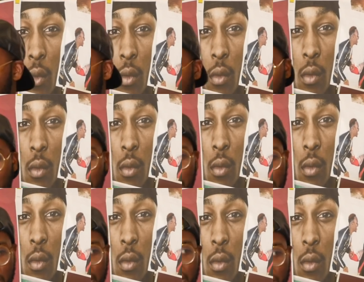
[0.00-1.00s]

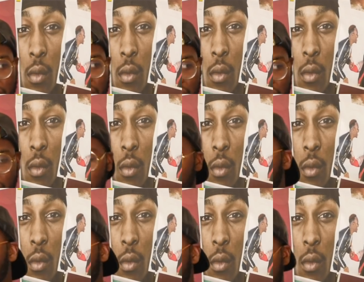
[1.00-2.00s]

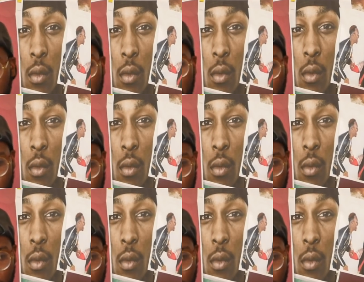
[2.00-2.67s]
This person isn't speaking.